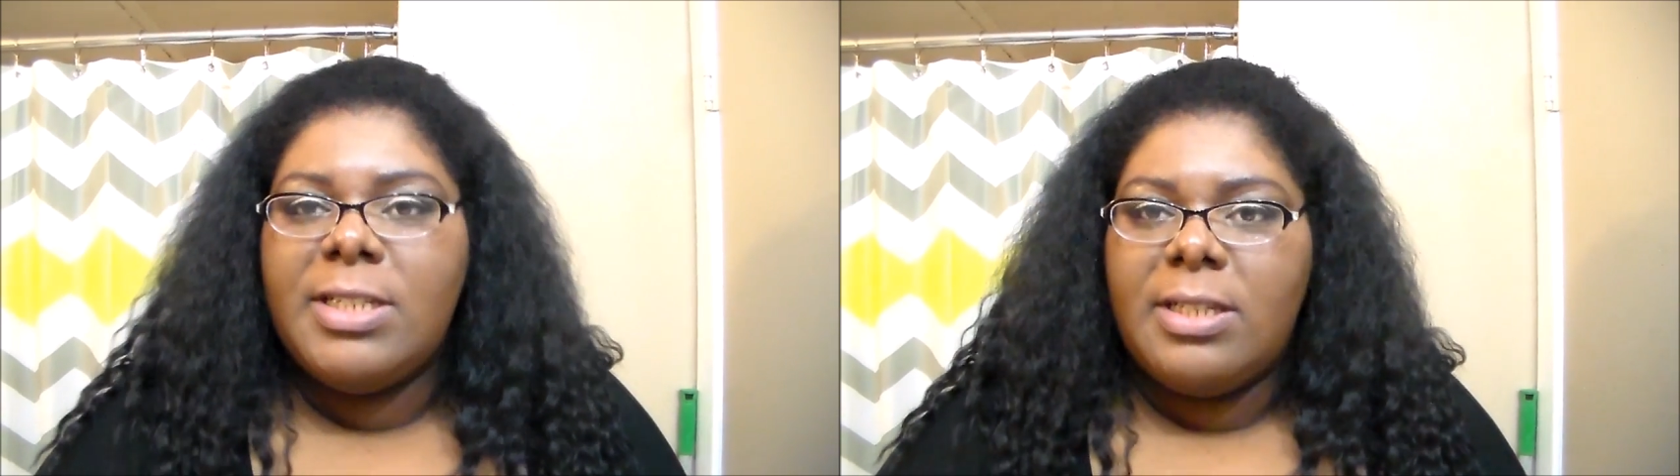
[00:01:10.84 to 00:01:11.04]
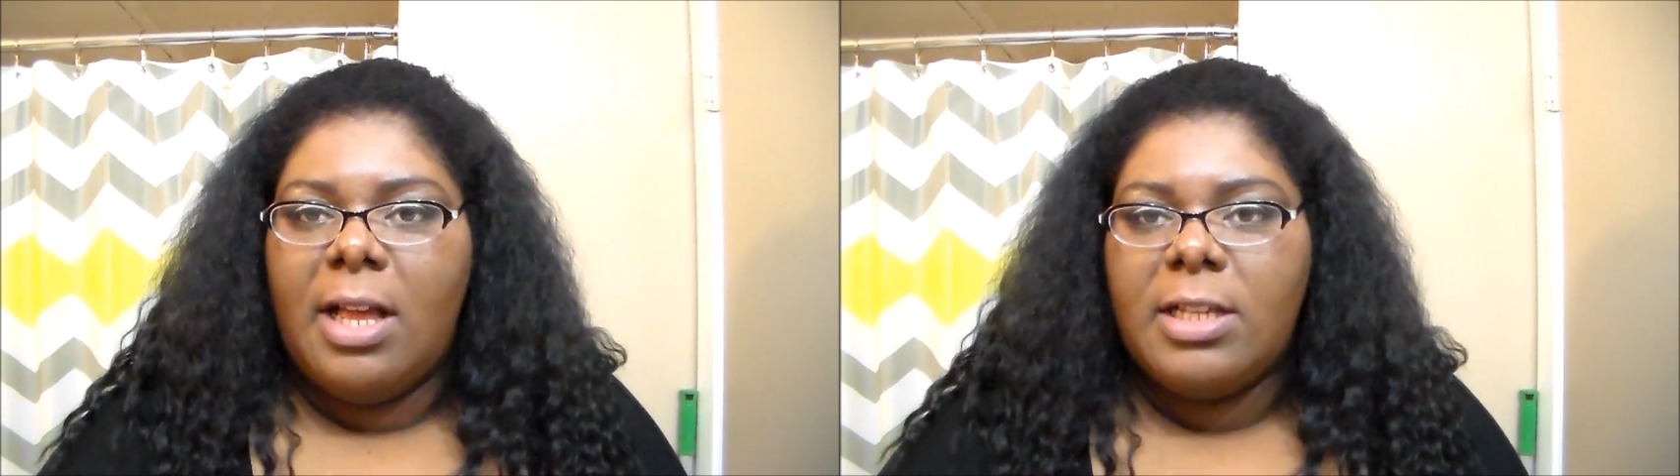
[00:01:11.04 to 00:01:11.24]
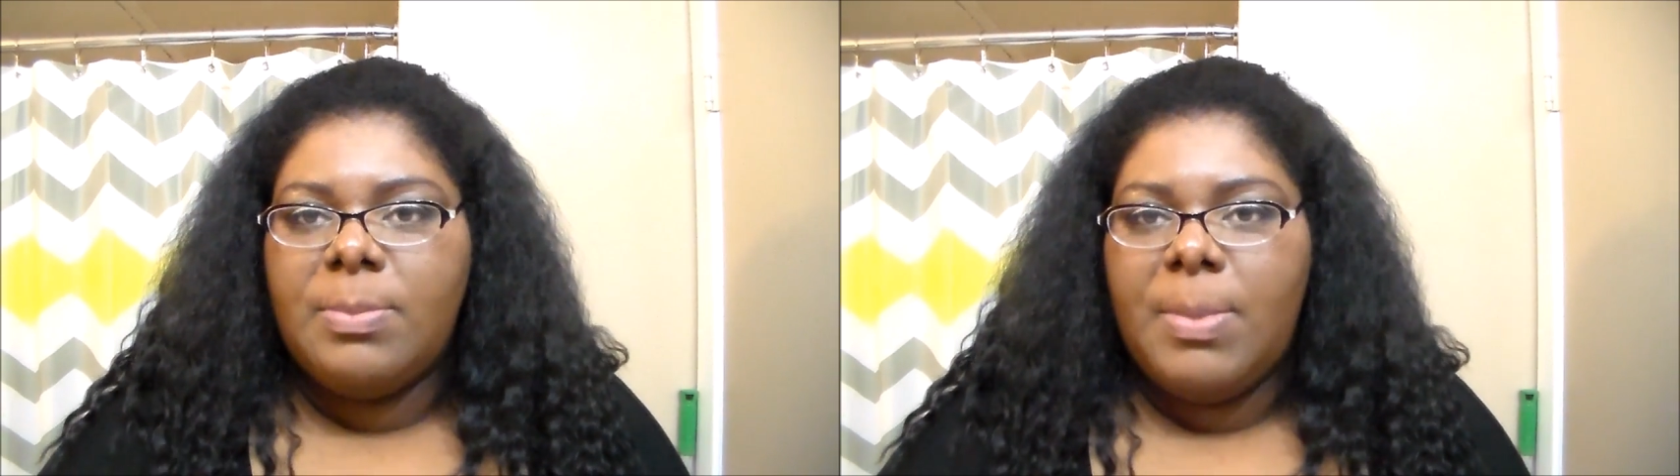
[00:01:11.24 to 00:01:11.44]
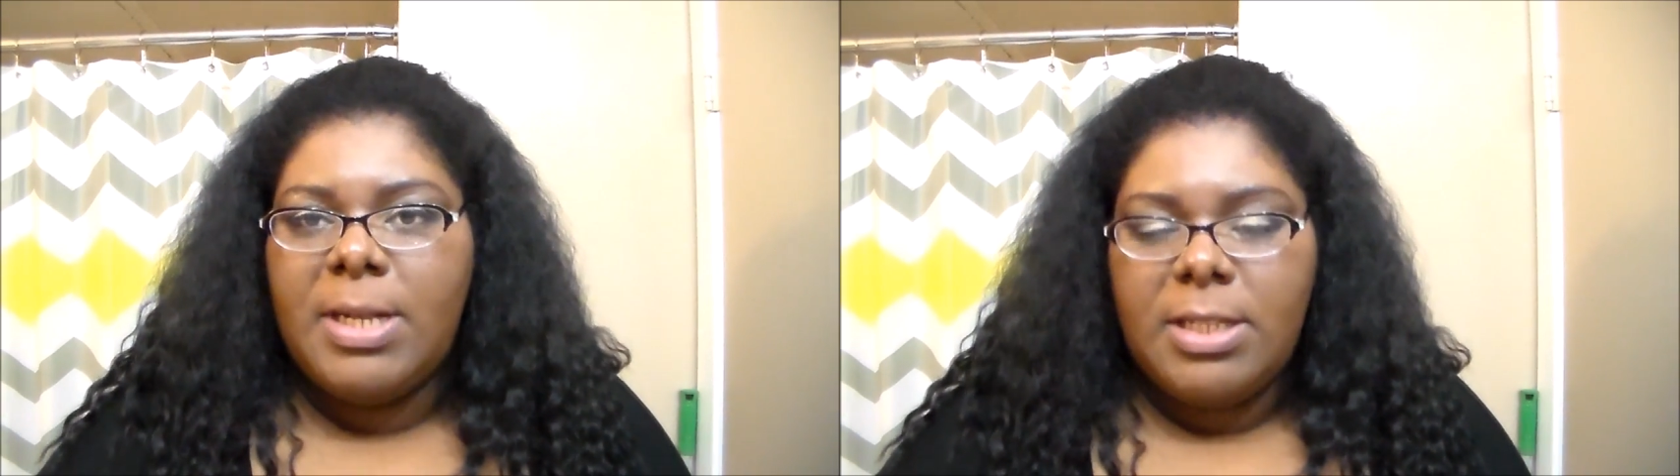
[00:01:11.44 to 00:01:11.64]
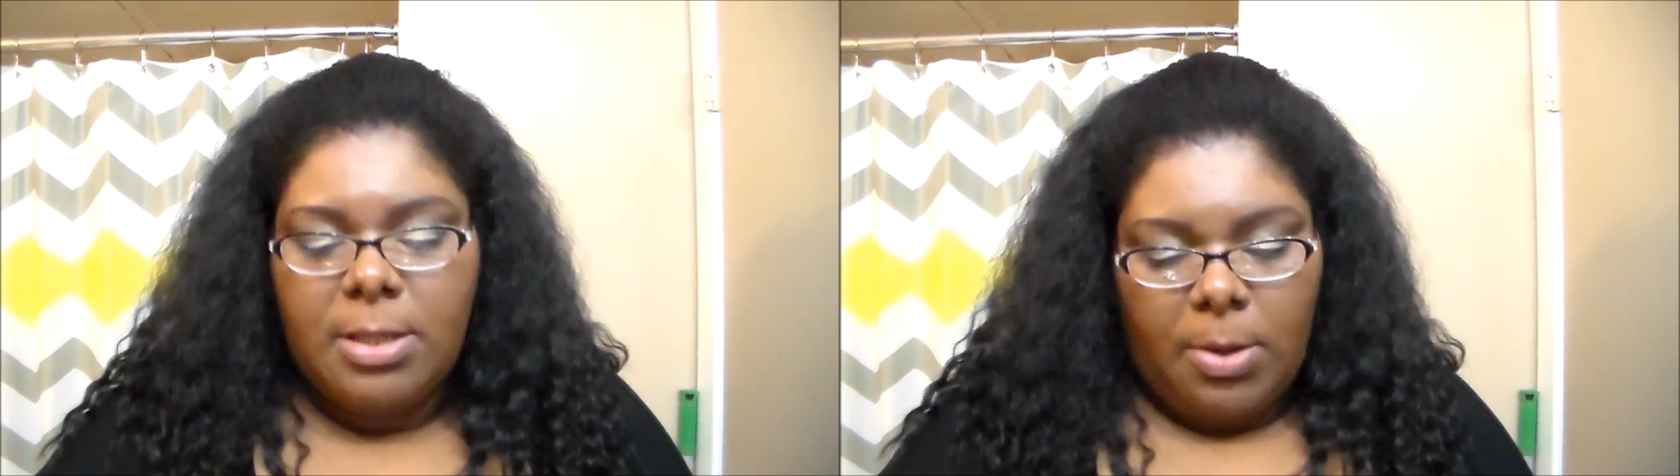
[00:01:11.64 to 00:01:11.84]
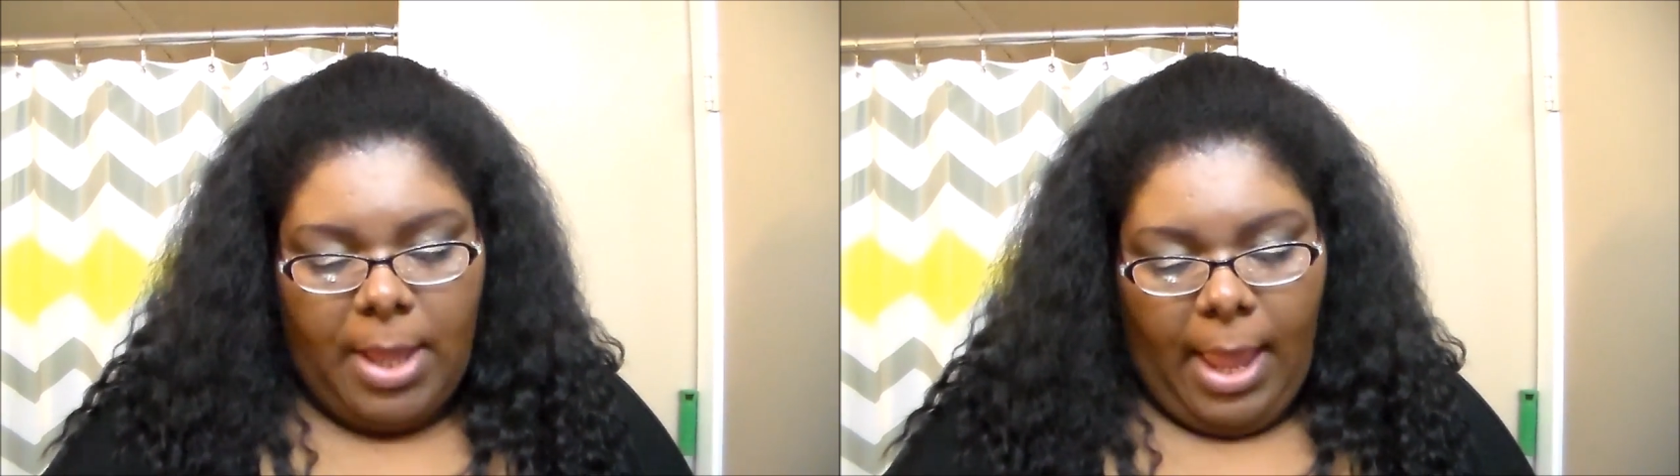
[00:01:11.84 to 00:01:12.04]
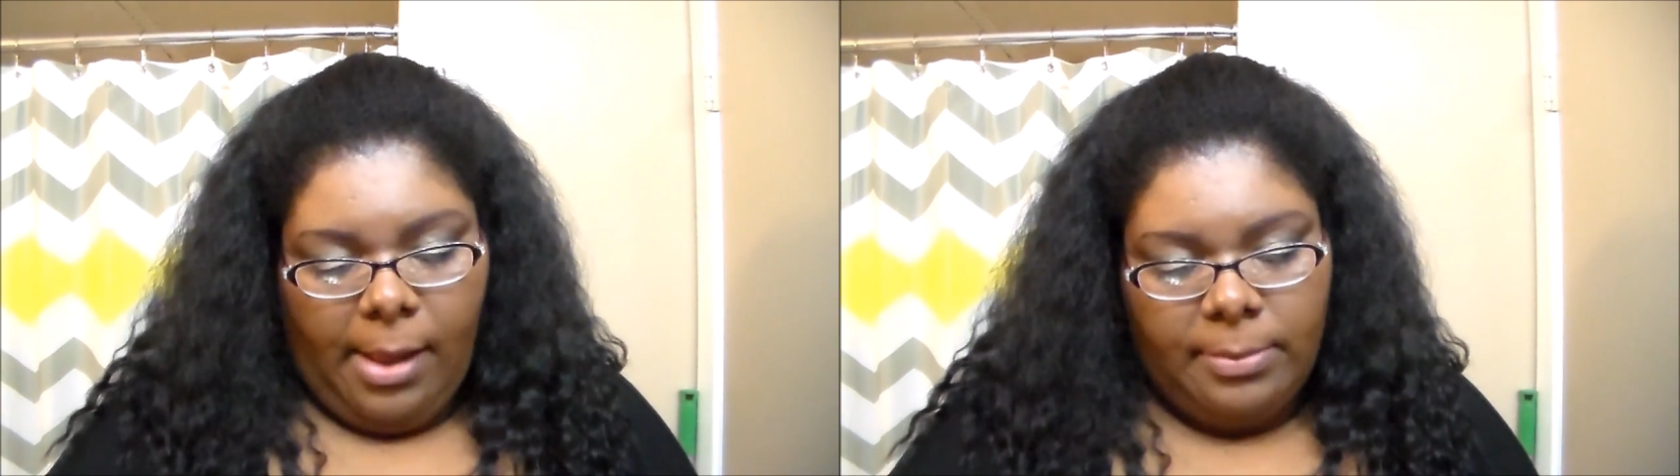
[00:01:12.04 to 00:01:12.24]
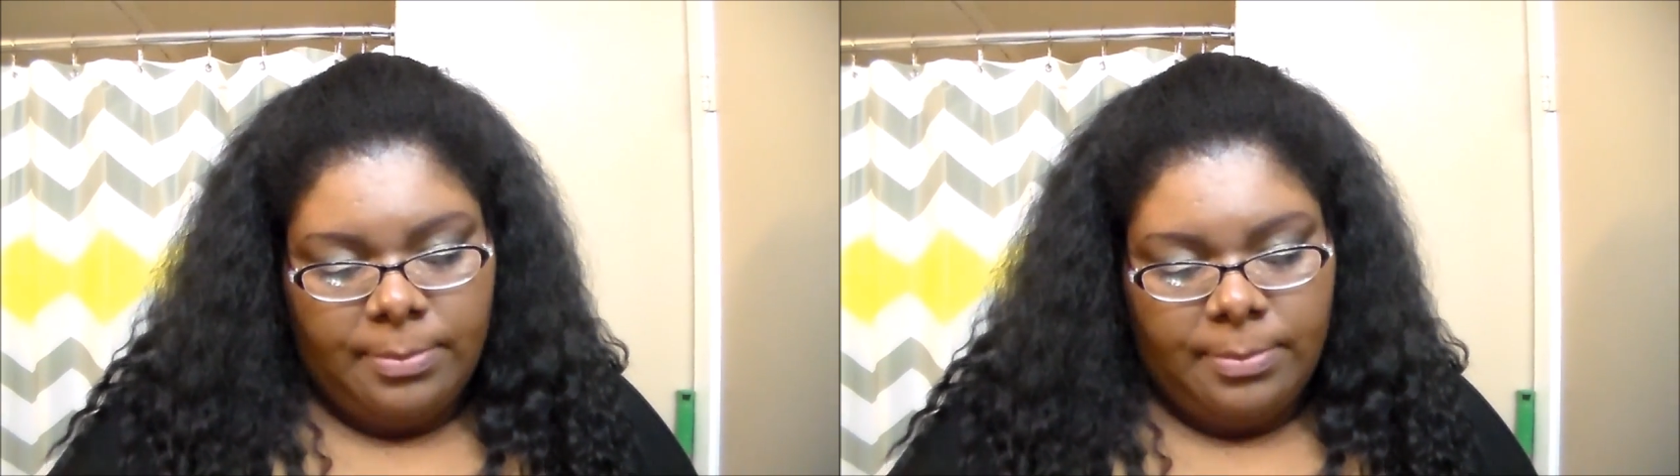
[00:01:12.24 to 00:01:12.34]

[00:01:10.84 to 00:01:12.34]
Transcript: which sucks, but it's okay.